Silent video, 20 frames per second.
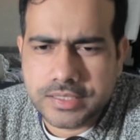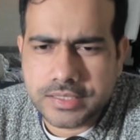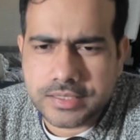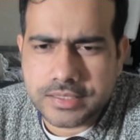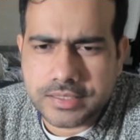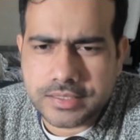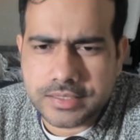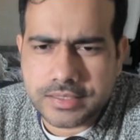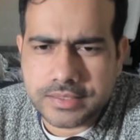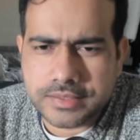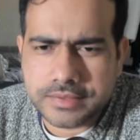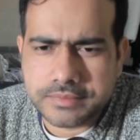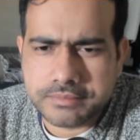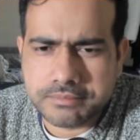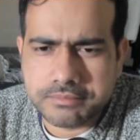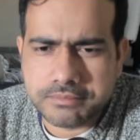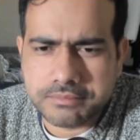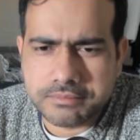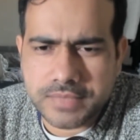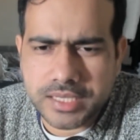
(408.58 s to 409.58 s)

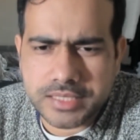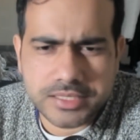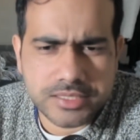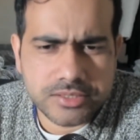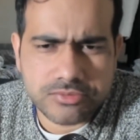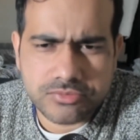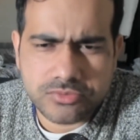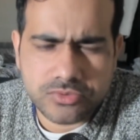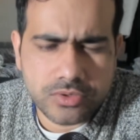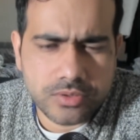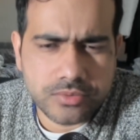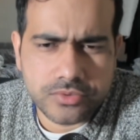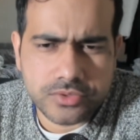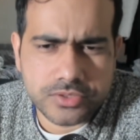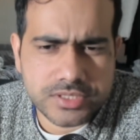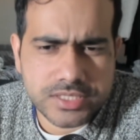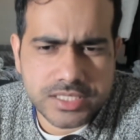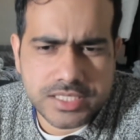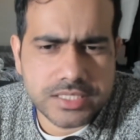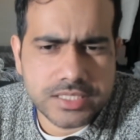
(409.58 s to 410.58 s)
over
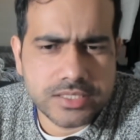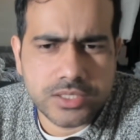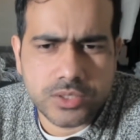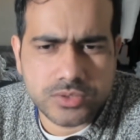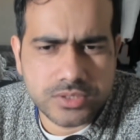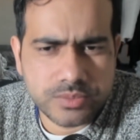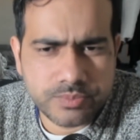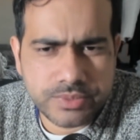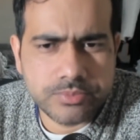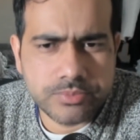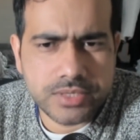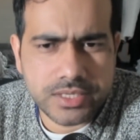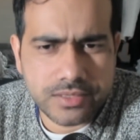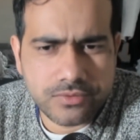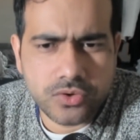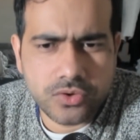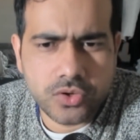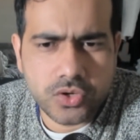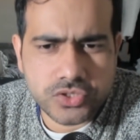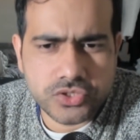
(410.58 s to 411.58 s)
60,000 people
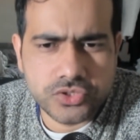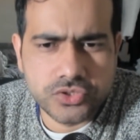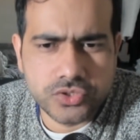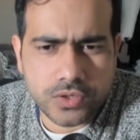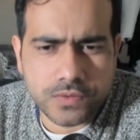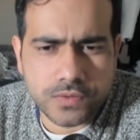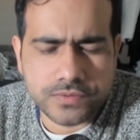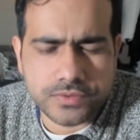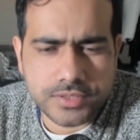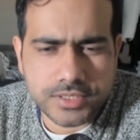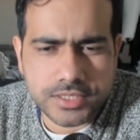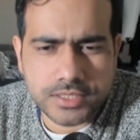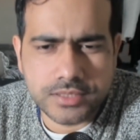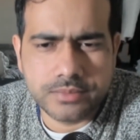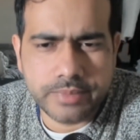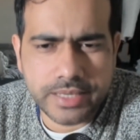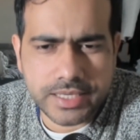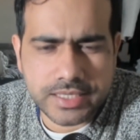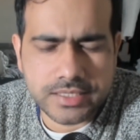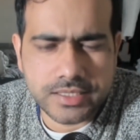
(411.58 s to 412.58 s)
have lost jobs in the
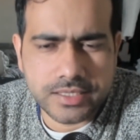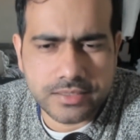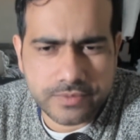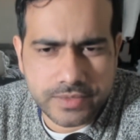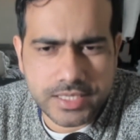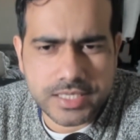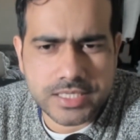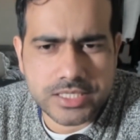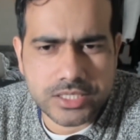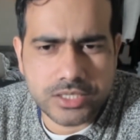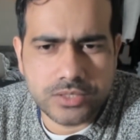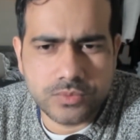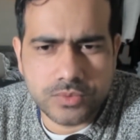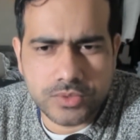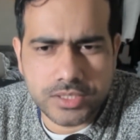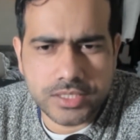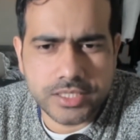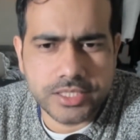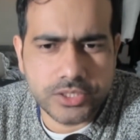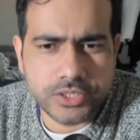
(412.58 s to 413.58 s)
banking and financial
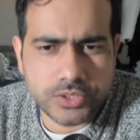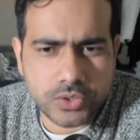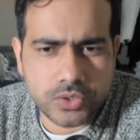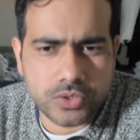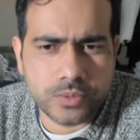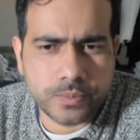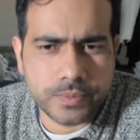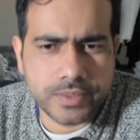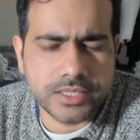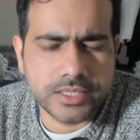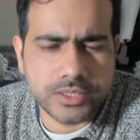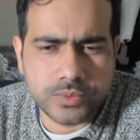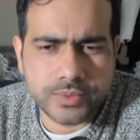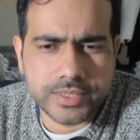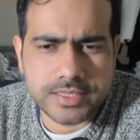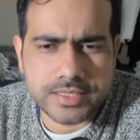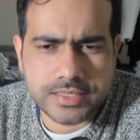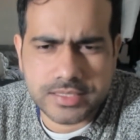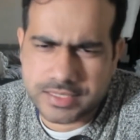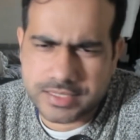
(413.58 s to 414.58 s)
world in Europe and
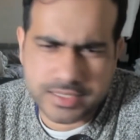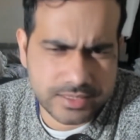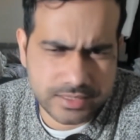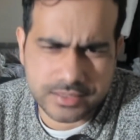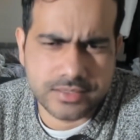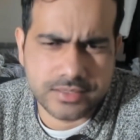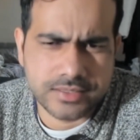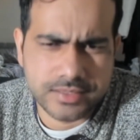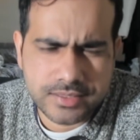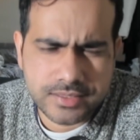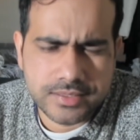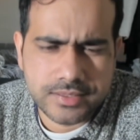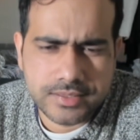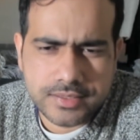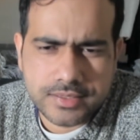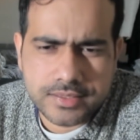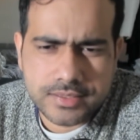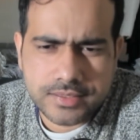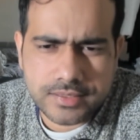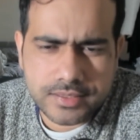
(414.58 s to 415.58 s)
US and I think
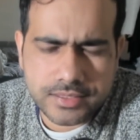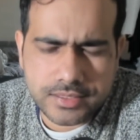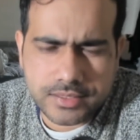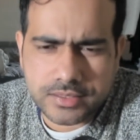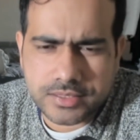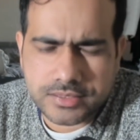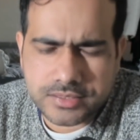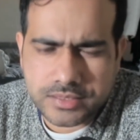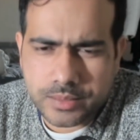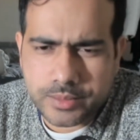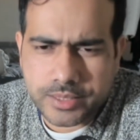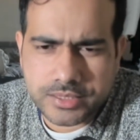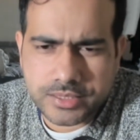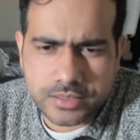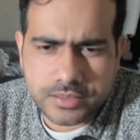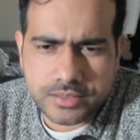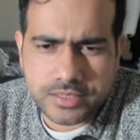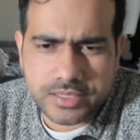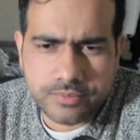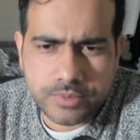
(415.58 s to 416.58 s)
in
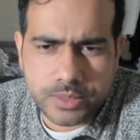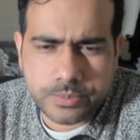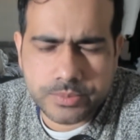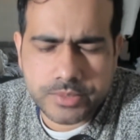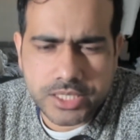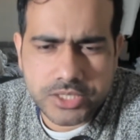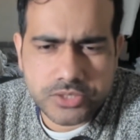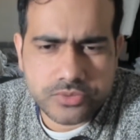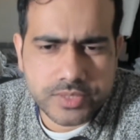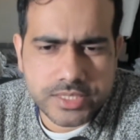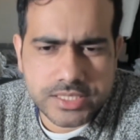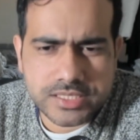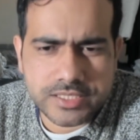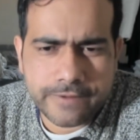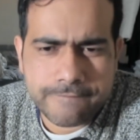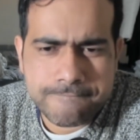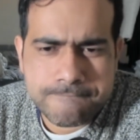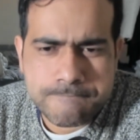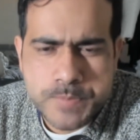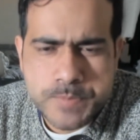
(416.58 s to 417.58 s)
other developed countries,
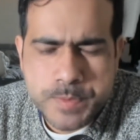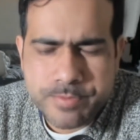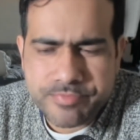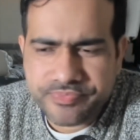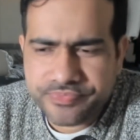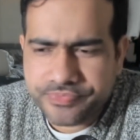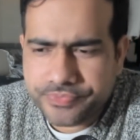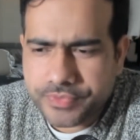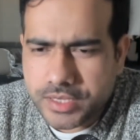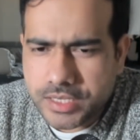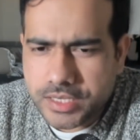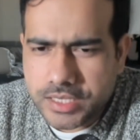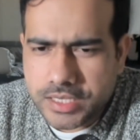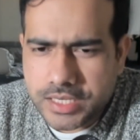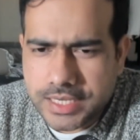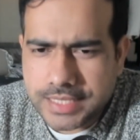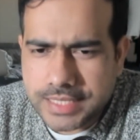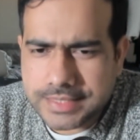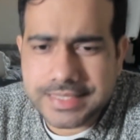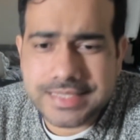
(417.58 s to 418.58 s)

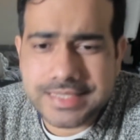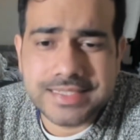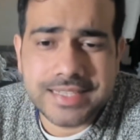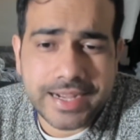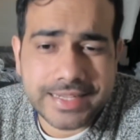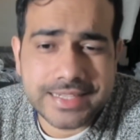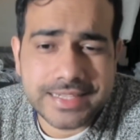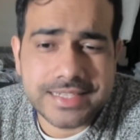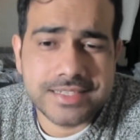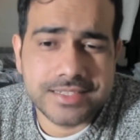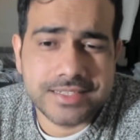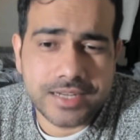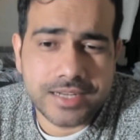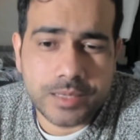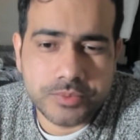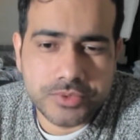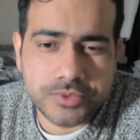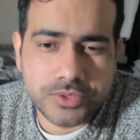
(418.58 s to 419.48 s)
and that is highest after